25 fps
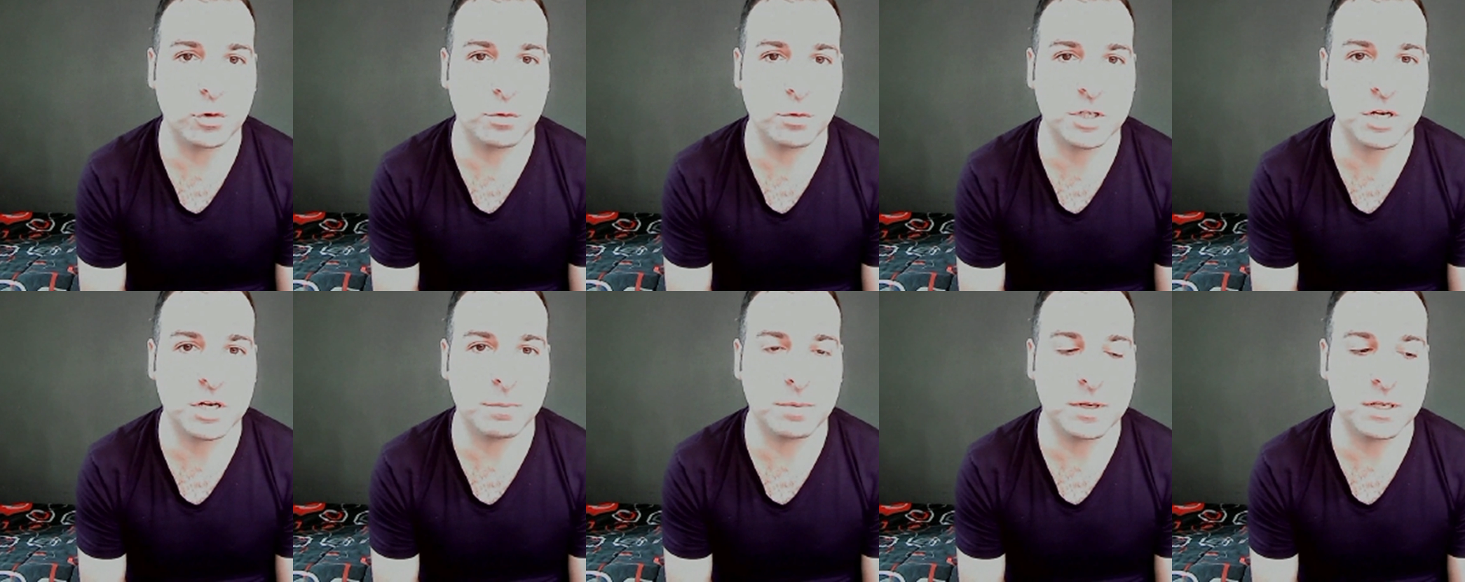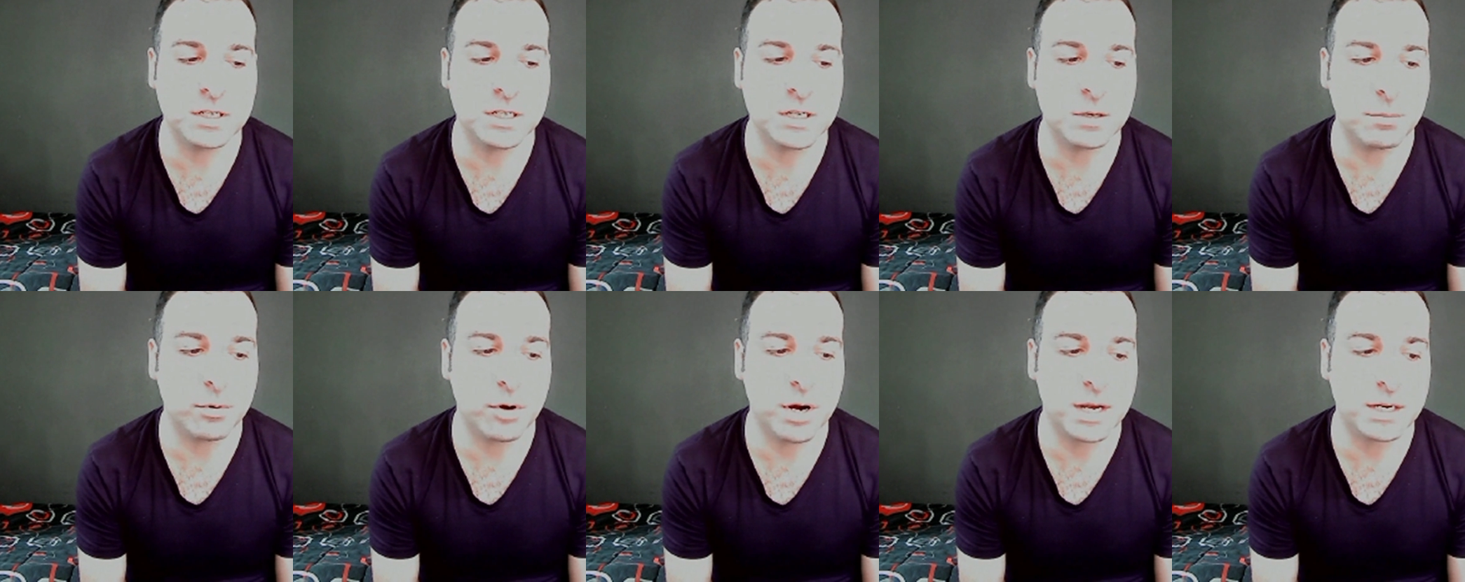has also been
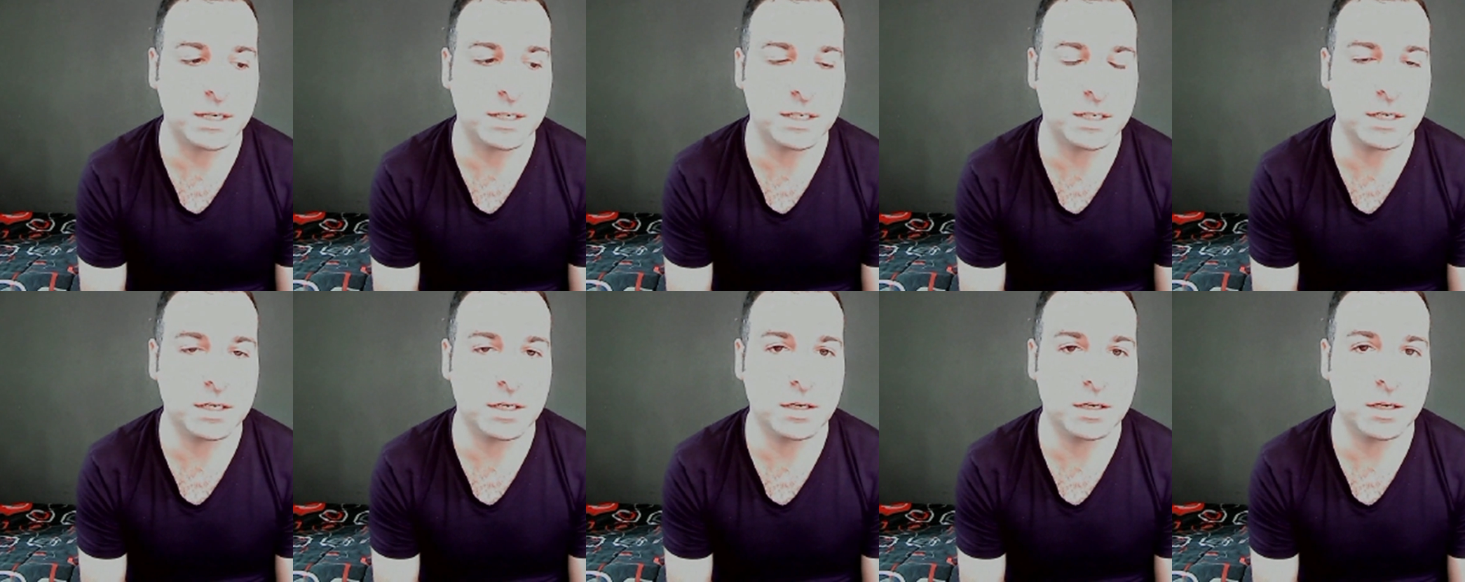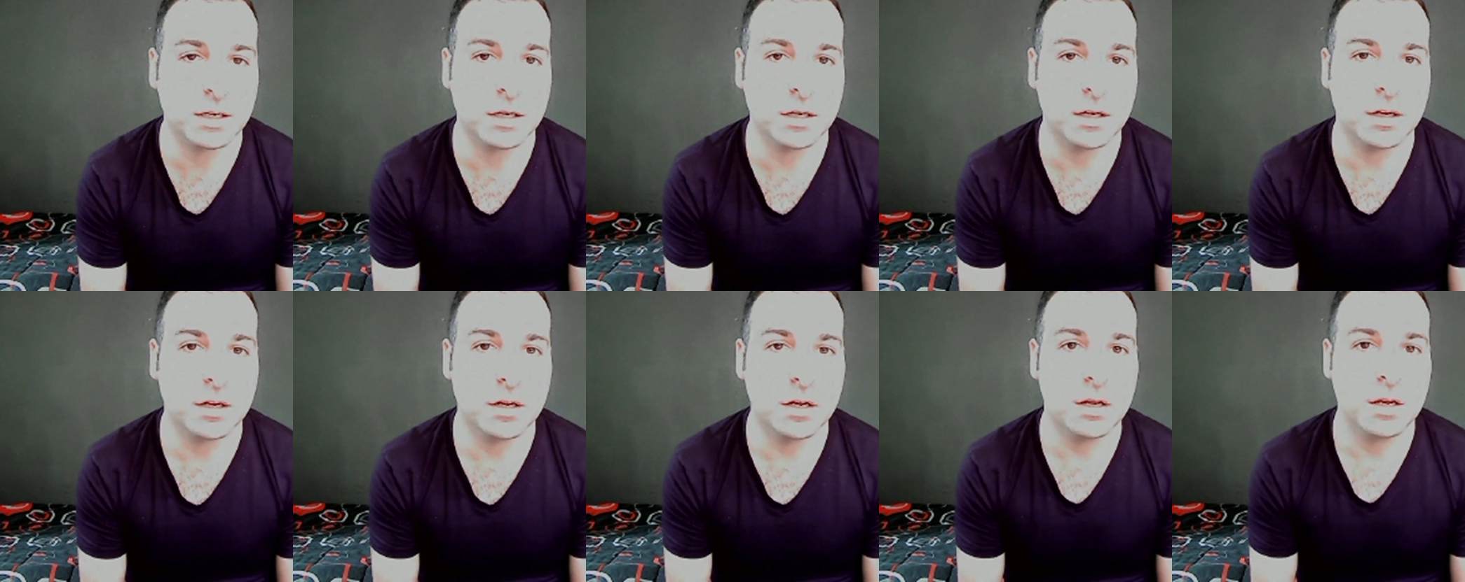suppressed.
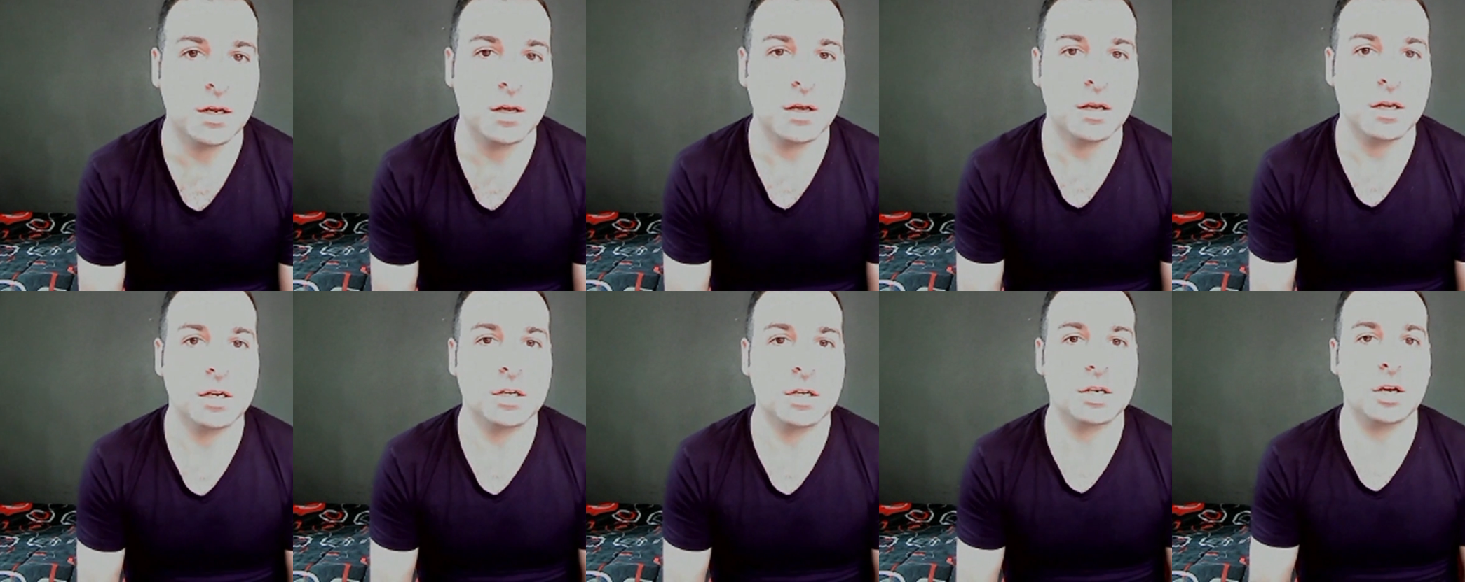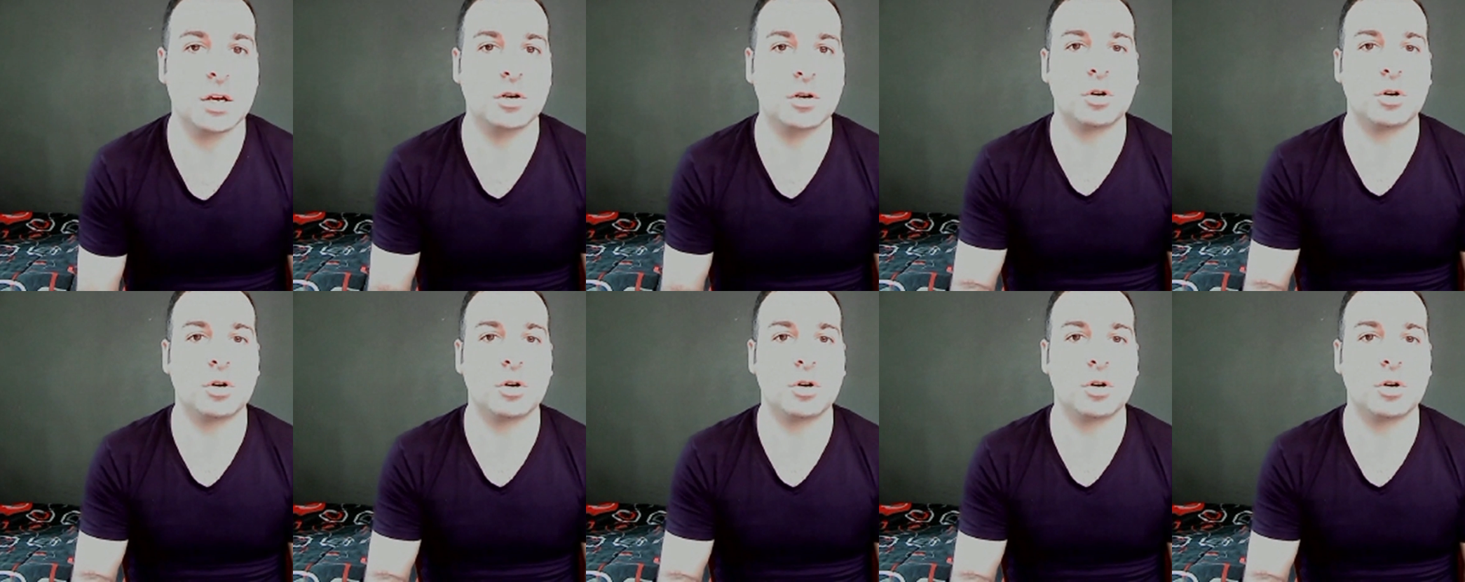So
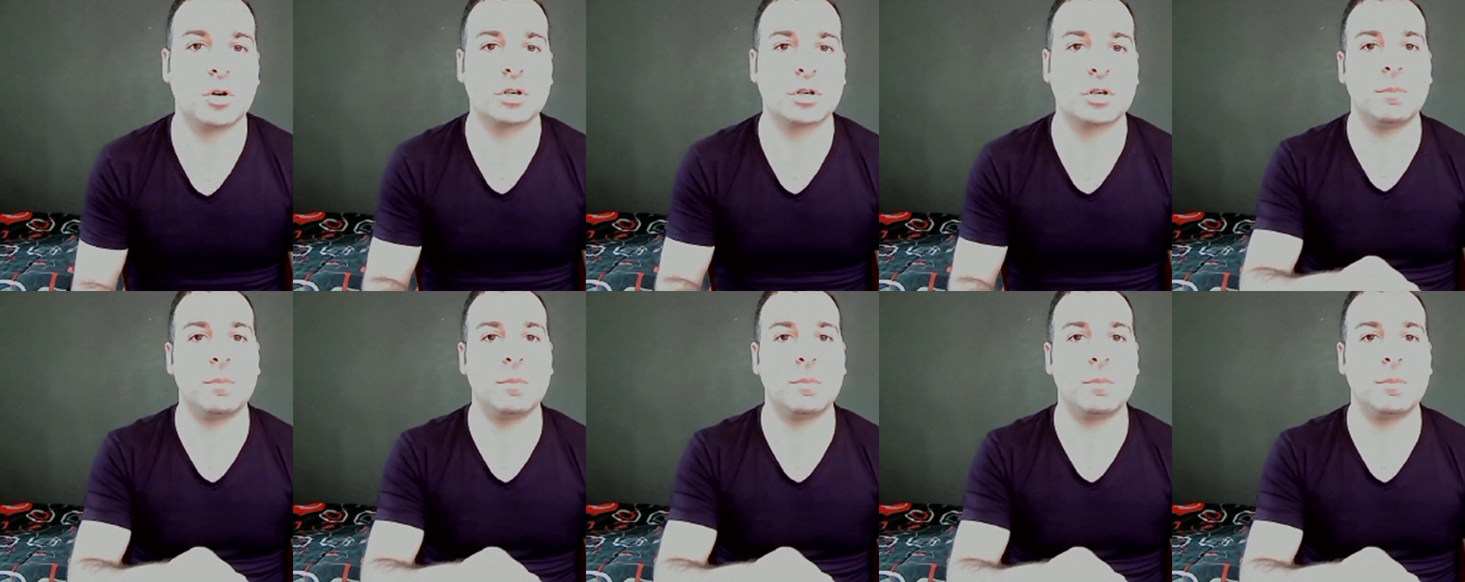Dr.